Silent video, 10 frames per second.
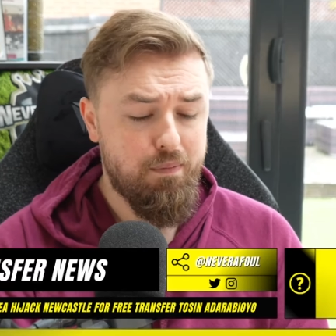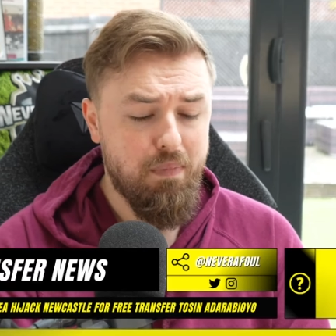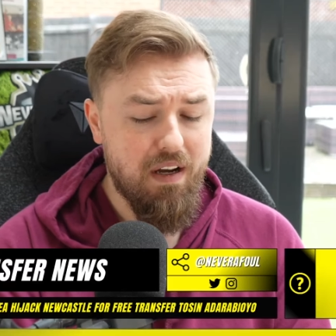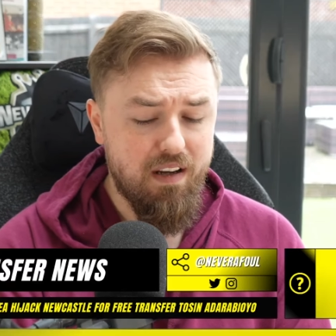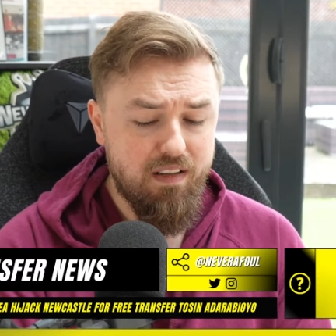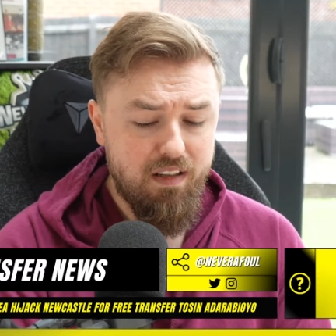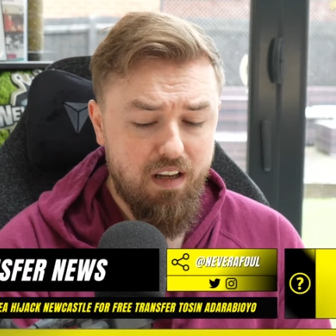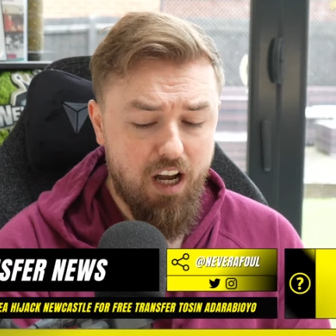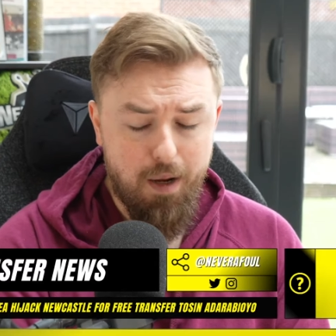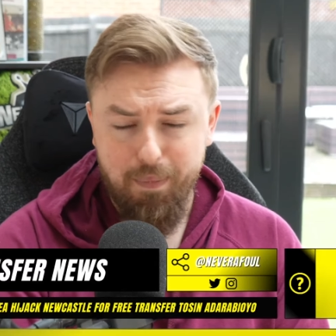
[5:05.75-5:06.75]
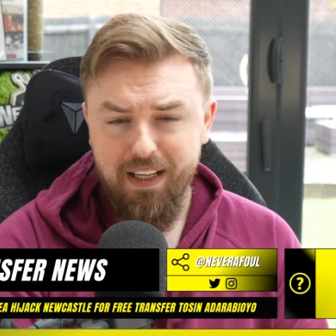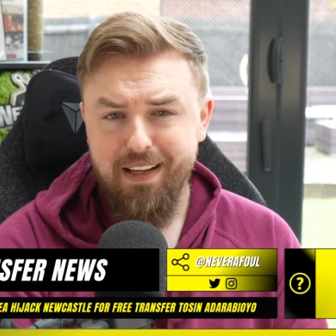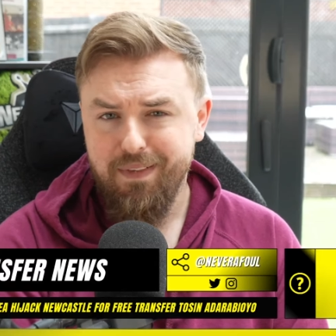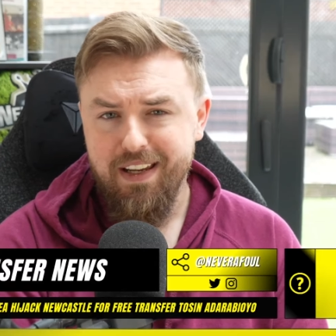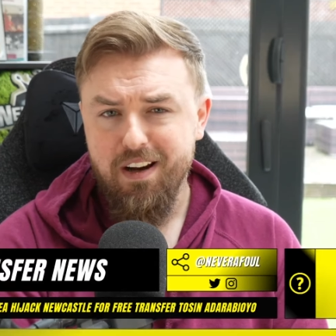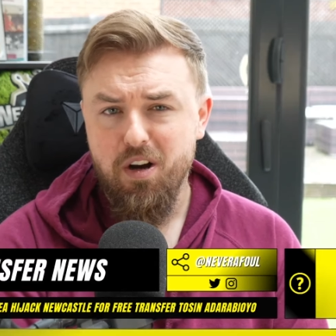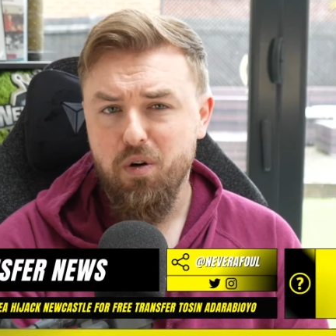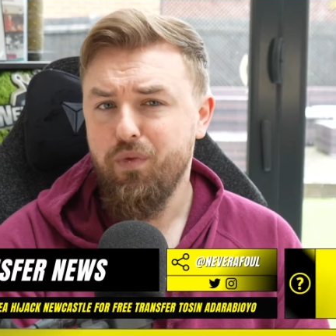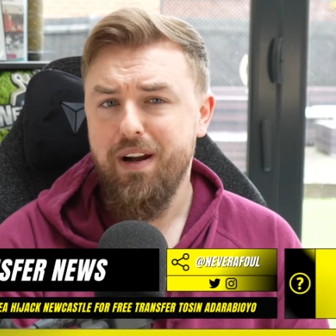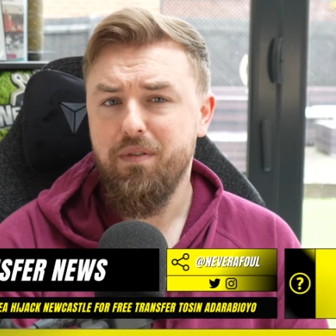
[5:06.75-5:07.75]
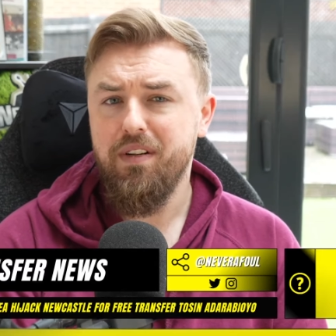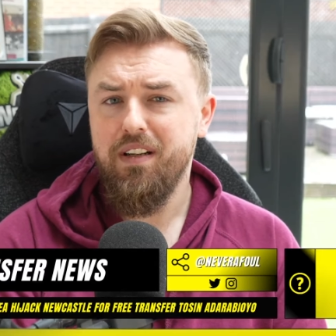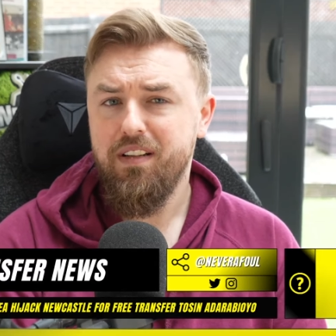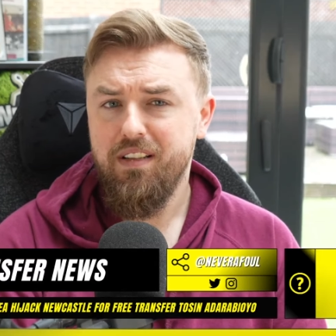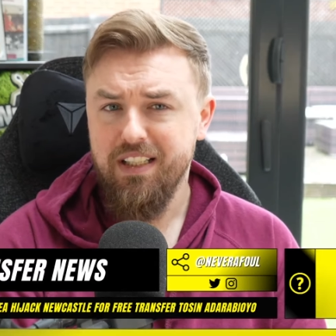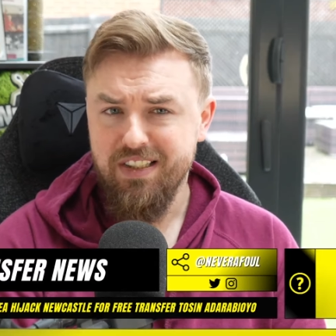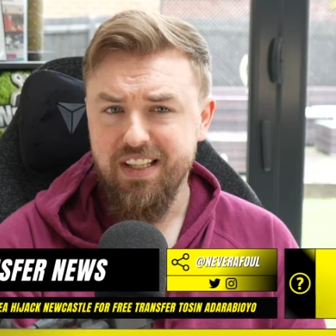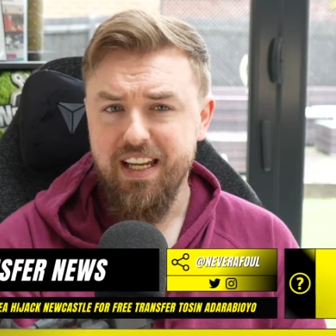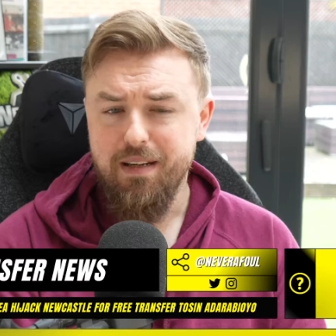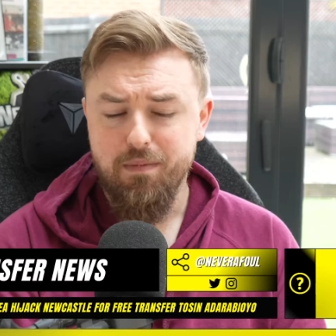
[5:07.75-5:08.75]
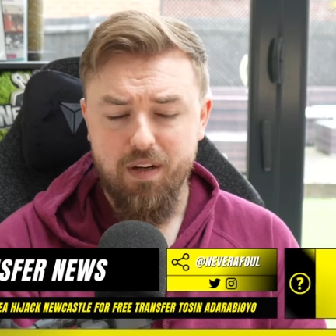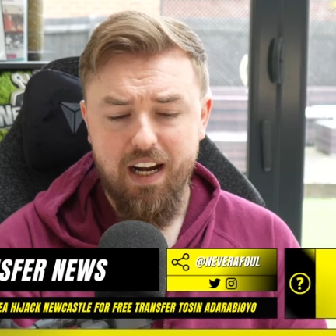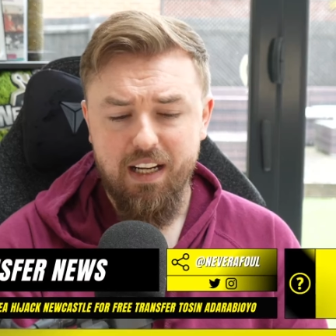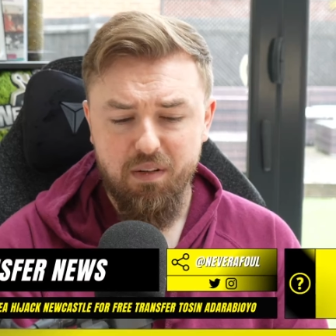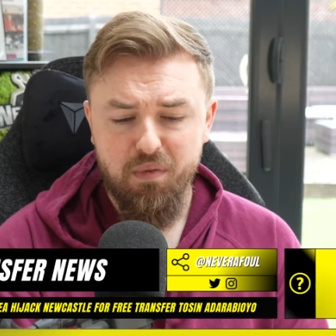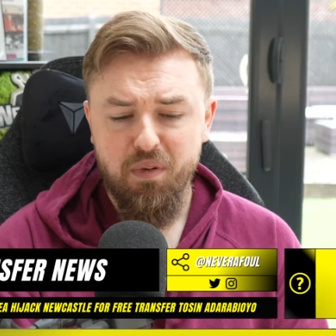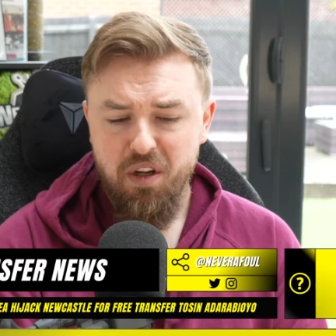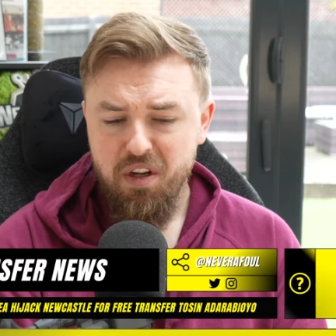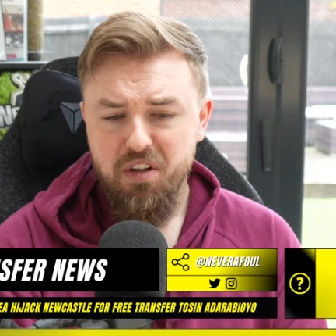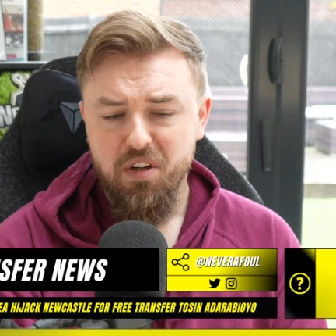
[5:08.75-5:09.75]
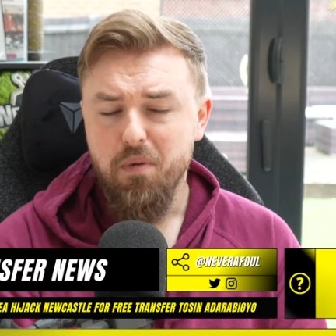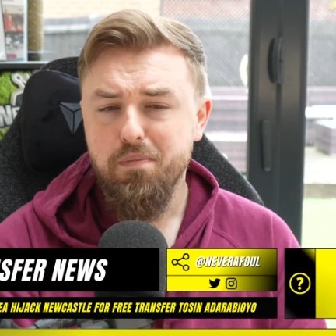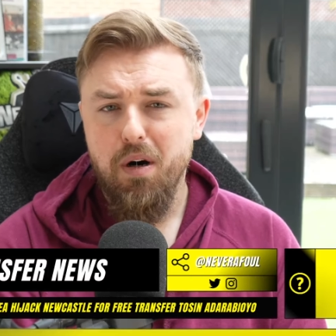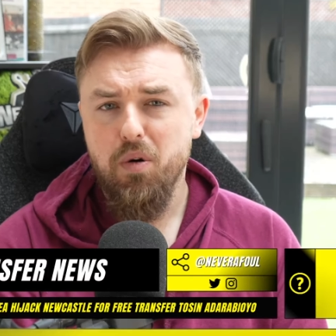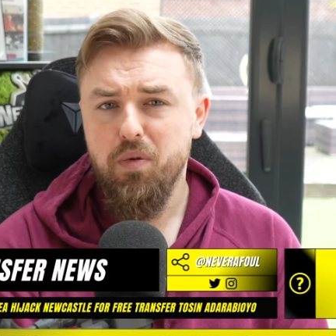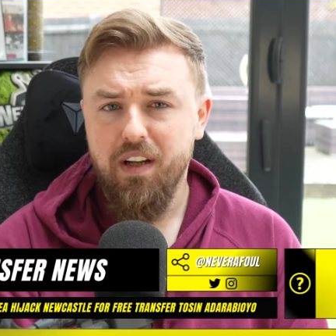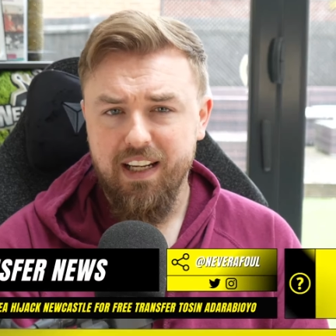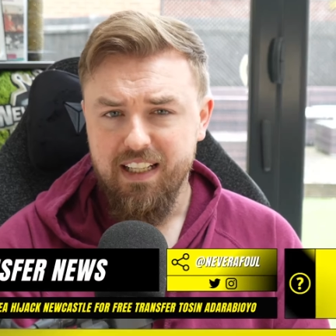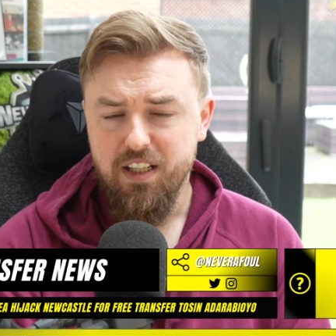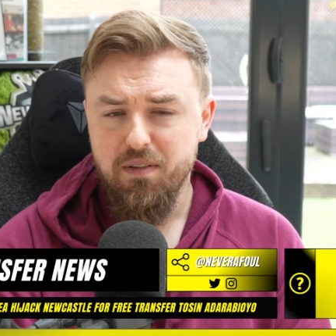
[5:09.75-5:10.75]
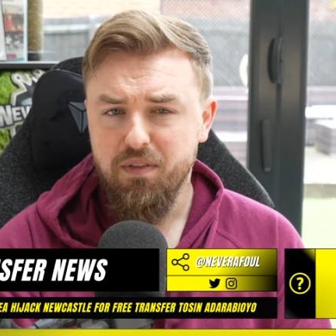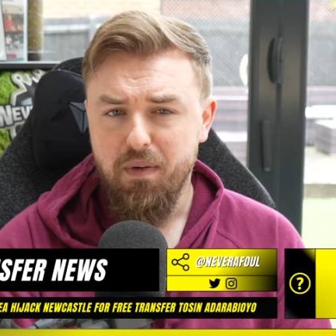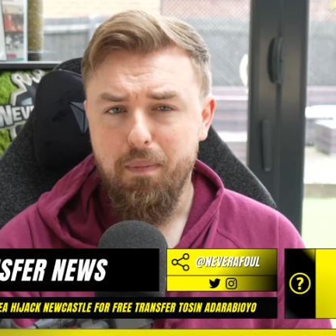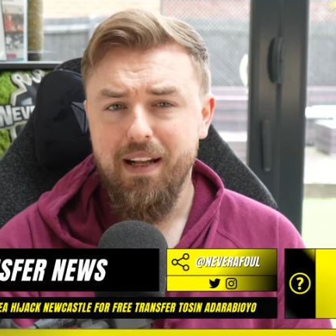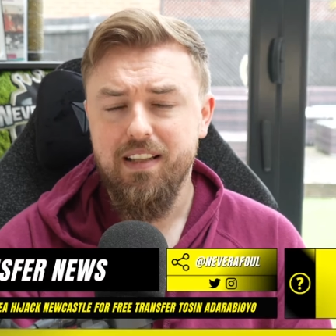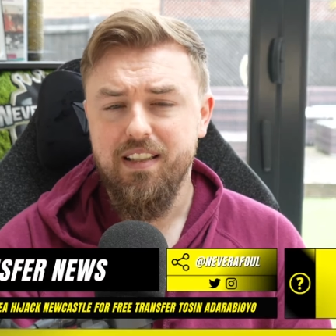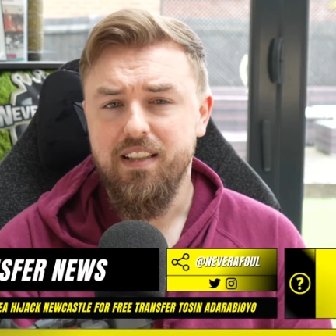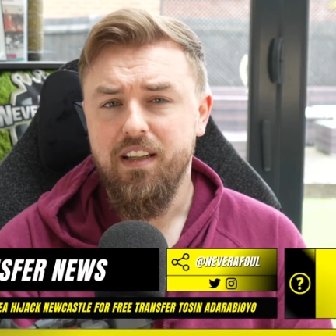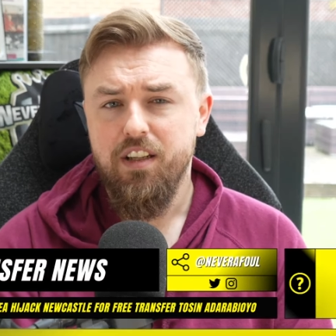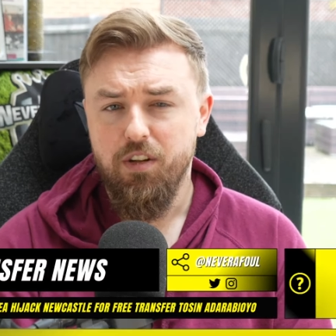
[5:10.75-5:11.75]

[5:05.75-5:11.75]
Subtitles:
But I believe they are around the same kind of, you know, mold, like in terms of ability.